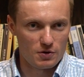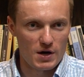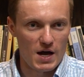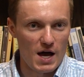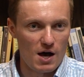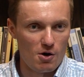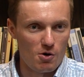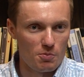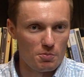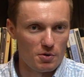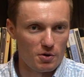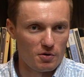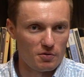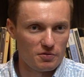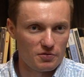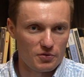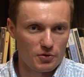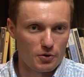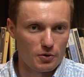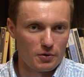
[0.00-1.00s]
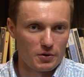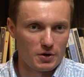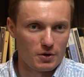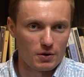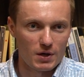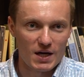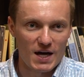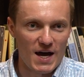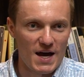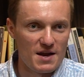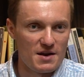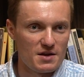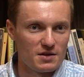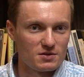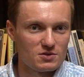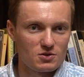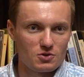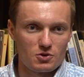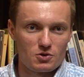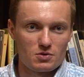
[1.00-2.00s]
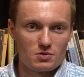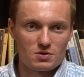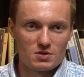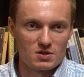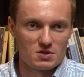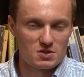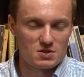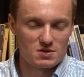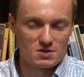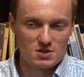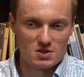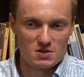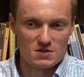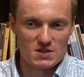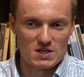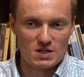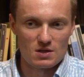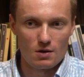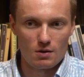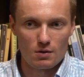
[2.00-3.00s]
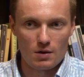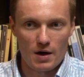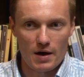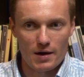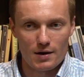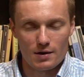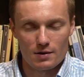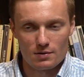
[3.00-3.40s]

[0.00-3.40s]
help or for, you know, guidance or to see the light,